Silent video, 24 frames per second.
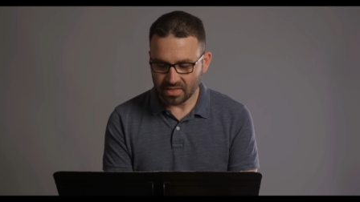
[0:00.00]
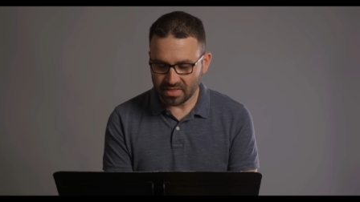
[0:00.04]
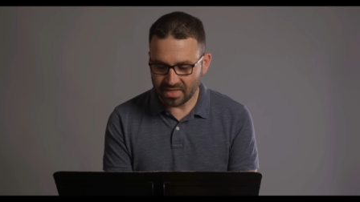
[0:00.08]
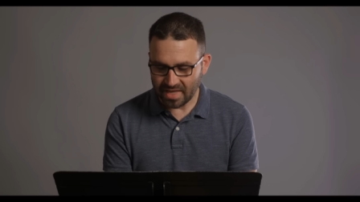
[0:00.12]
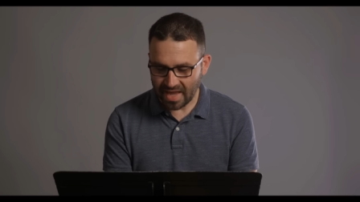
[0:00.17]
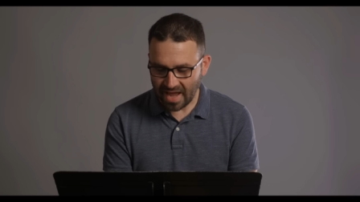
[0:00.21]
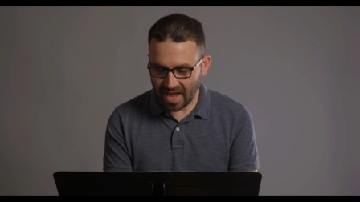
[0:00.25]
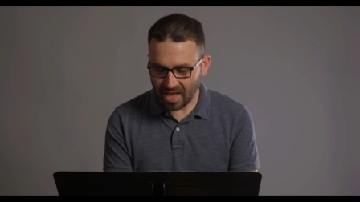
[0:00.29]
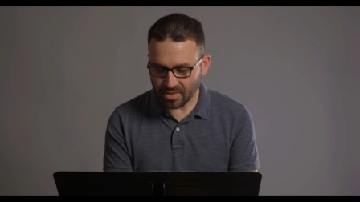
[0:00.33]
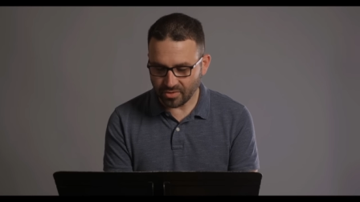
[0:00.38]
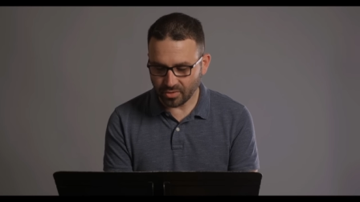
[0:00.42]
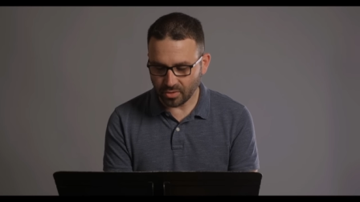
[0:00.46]

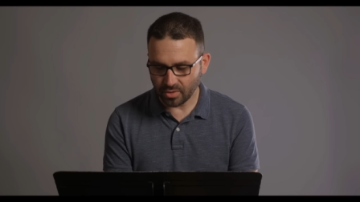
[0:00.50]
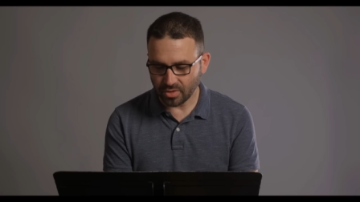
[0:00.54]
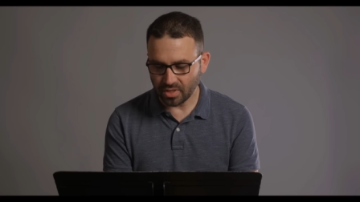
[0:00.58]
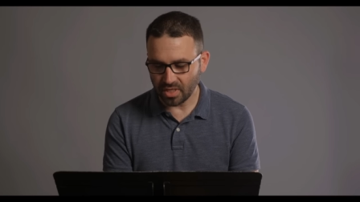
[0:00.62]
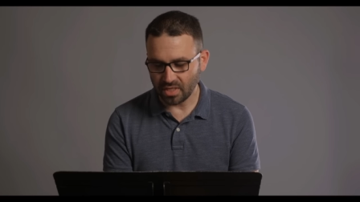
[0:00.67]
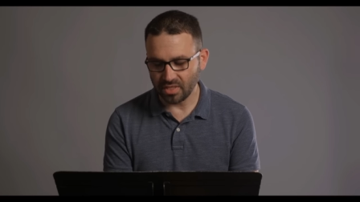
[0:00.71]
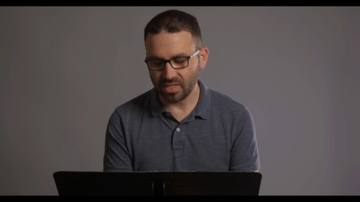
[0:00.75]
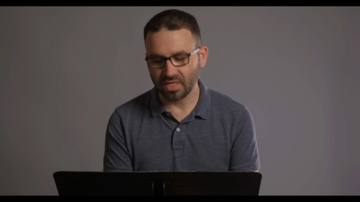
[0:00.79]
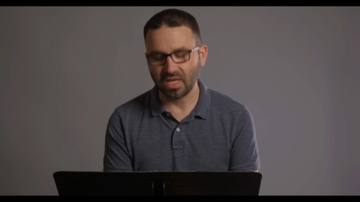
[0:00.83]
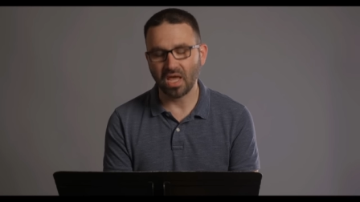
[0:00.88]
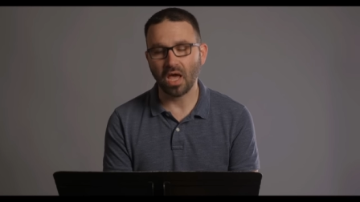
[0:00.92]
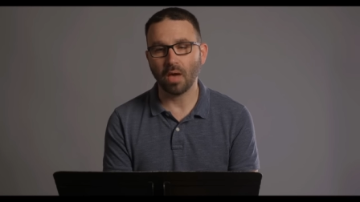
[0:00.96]
gathered
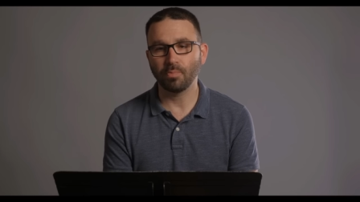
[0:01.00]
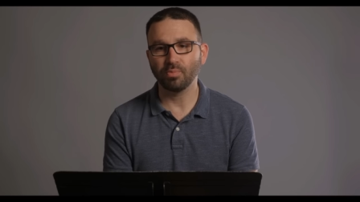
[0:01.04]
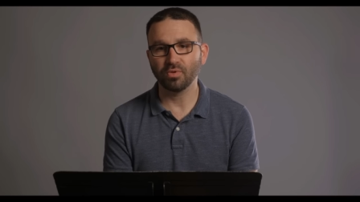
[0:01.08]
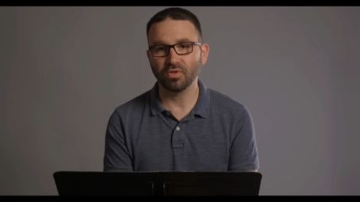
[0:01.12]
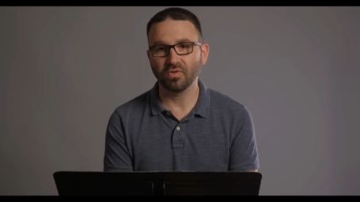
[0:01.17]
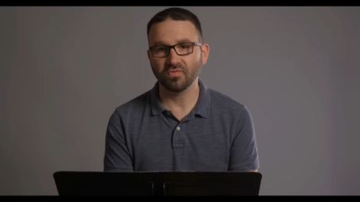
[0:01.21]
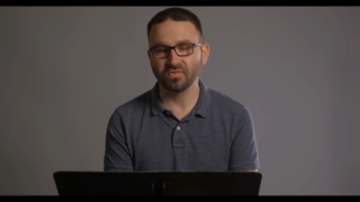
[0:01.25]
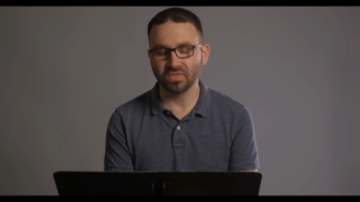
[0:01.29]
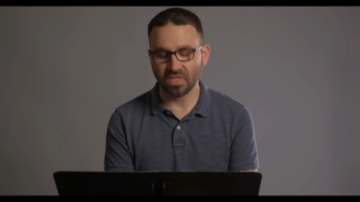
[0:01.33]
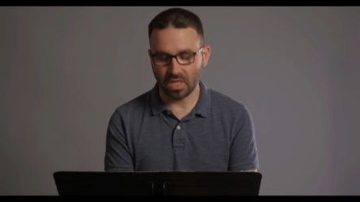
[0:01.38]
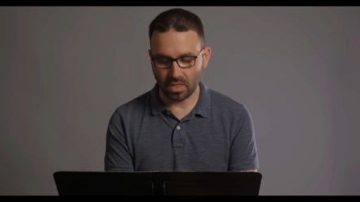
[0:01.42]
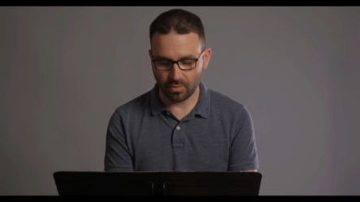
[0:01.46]
in the
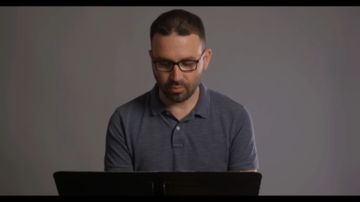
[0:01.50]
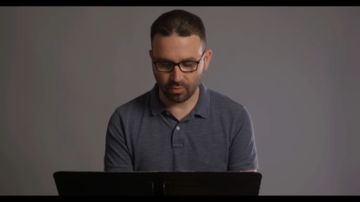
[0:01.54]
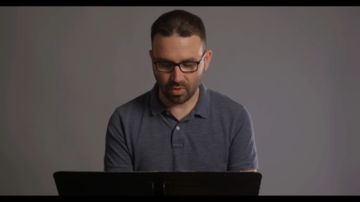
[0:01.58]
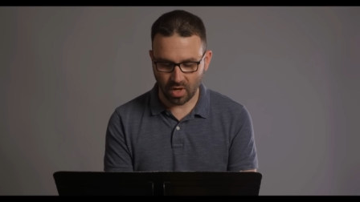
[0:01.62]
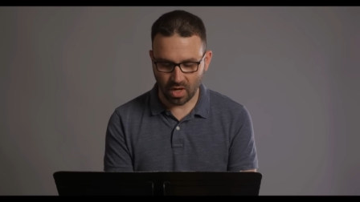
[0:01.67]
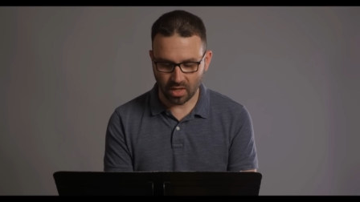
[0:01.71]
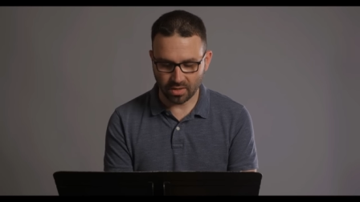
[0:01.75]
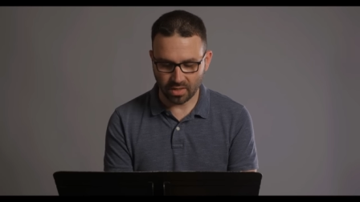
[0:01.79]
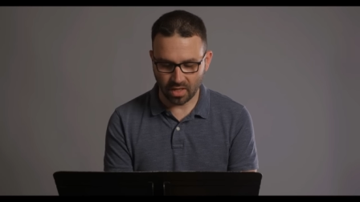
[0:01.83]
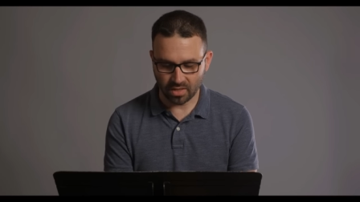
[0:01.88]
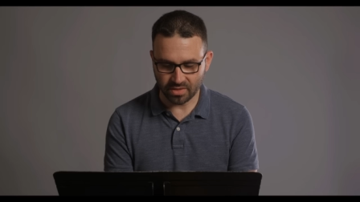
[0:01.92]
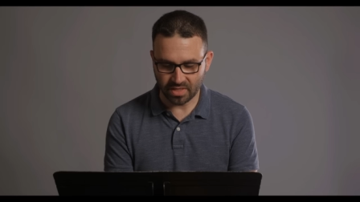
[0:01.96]
capital of
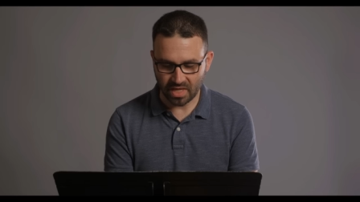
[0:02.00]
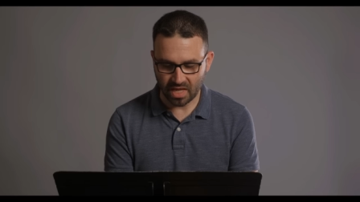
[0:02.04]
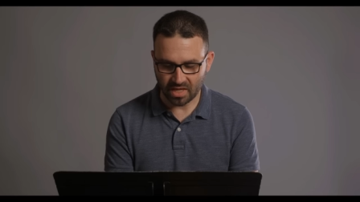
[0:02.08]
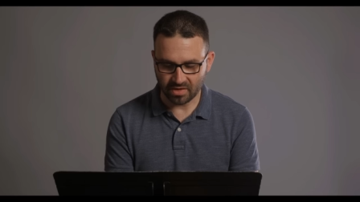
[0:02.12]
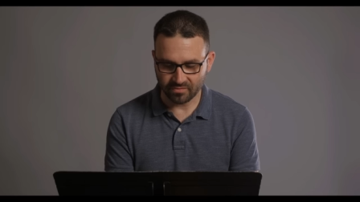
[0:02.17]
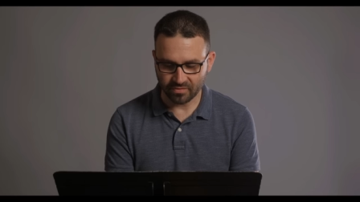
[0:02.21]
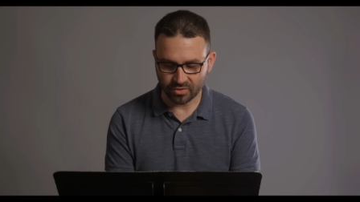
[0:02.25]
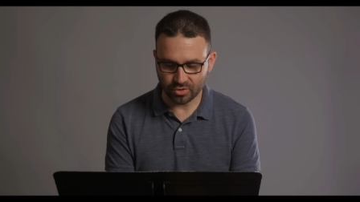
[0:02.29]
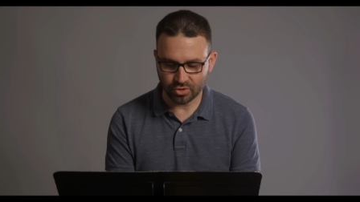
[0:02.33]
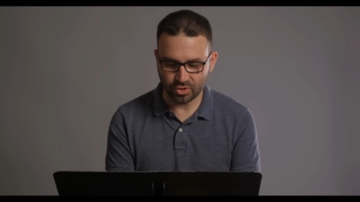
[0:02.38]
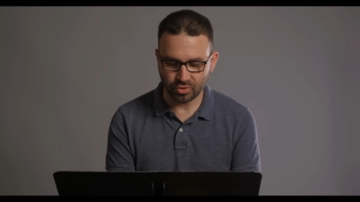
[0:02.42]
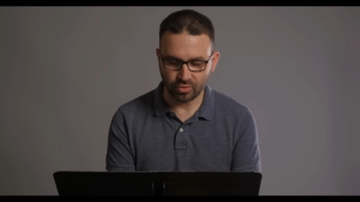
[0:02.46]
Tehran on the
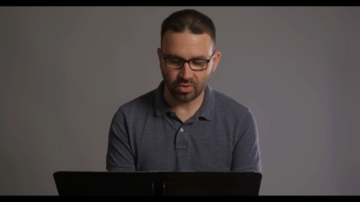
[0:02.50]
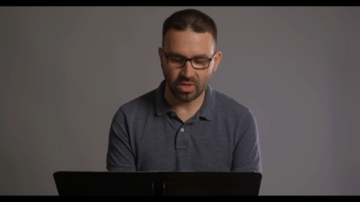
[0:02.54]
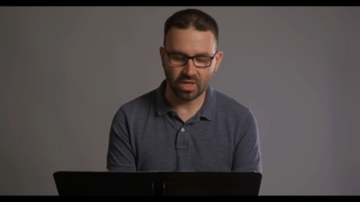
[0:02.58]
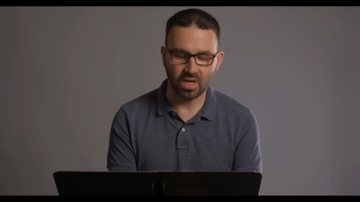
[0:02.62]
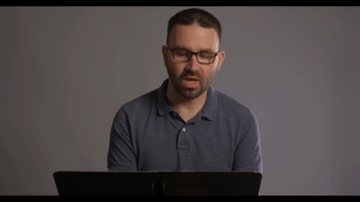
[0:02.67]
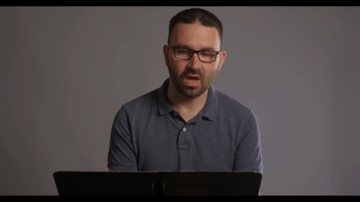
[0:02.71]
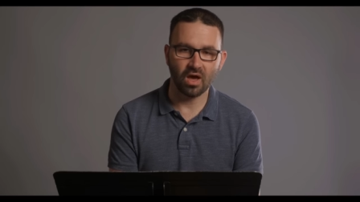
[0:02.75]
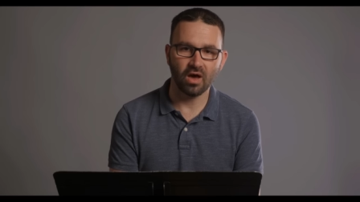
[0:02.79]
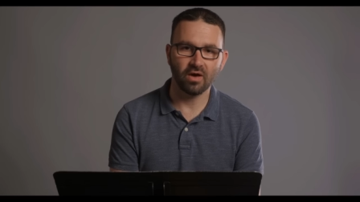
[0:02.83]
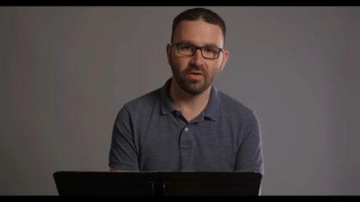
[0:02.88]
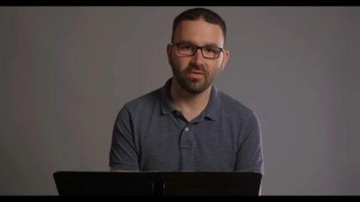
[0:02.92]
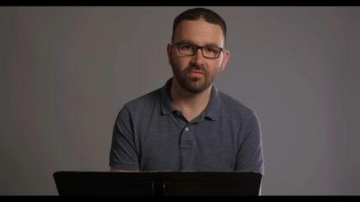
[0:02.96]

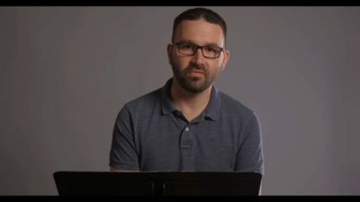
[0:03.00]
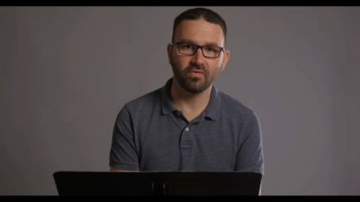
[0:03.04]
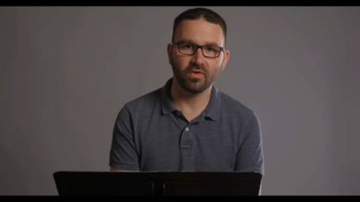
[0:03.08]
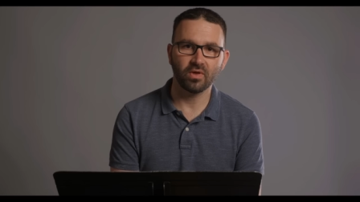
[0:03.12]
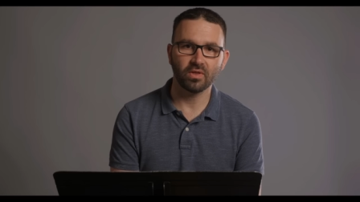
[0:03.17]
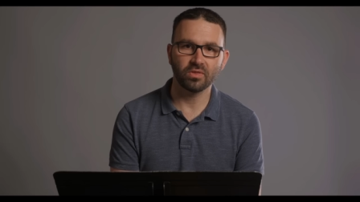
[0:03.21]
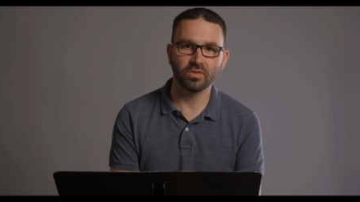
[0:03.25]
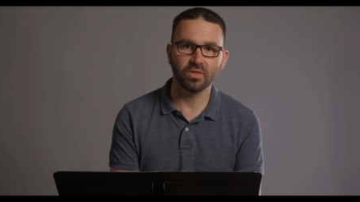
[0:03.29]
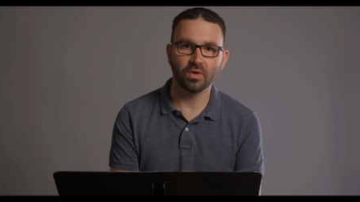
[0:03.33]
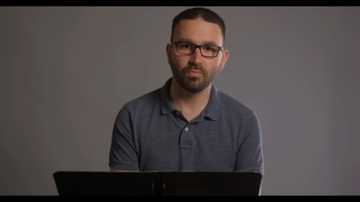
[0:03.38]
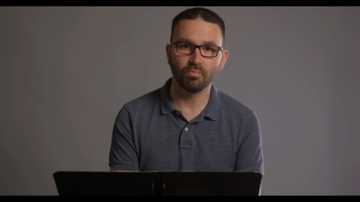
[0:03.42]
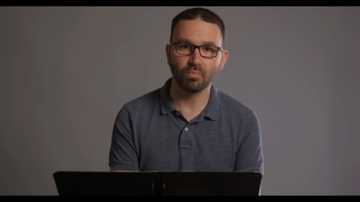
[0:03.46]
anniversary of
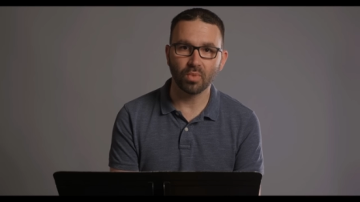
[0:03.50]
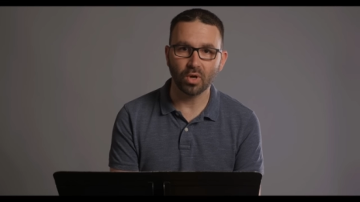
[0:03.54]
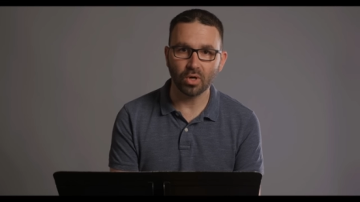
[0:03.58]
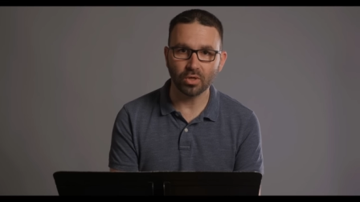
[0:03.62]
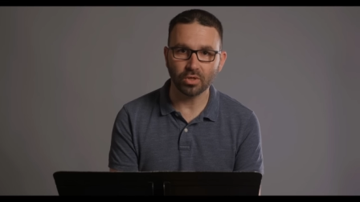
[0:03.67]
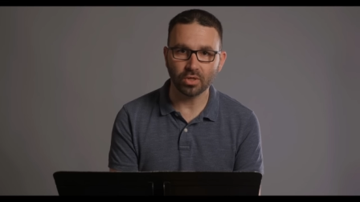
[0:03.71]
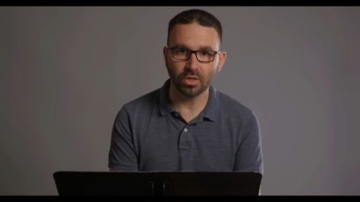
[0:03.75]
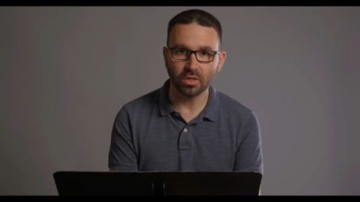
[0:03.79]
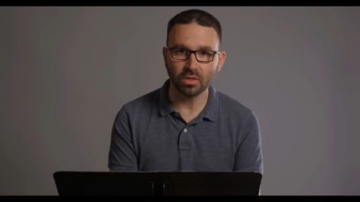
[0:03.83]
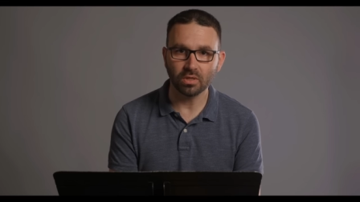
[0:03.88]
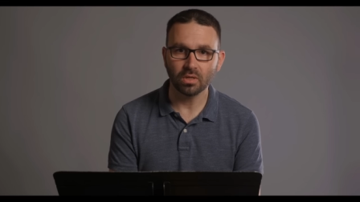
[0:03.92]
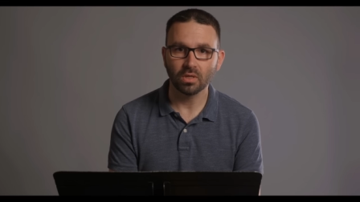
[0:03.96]
the
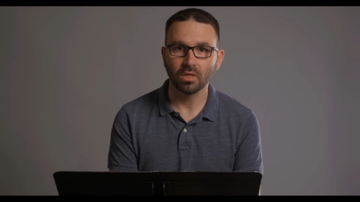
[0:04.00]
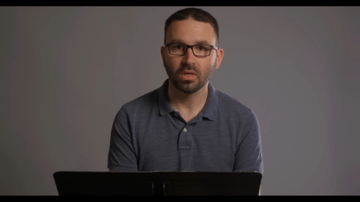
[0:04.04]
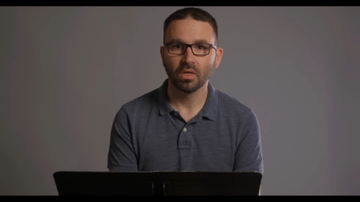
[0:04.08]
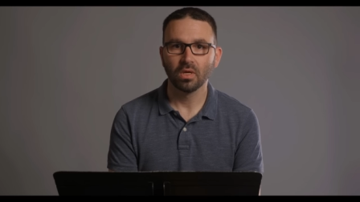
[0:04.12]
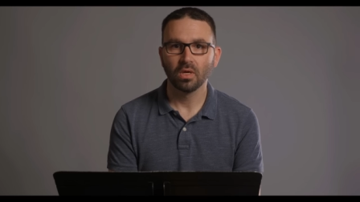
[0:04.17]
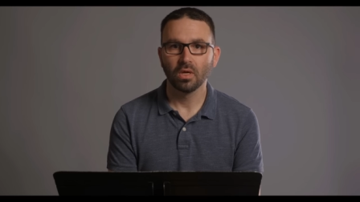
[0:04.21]
murder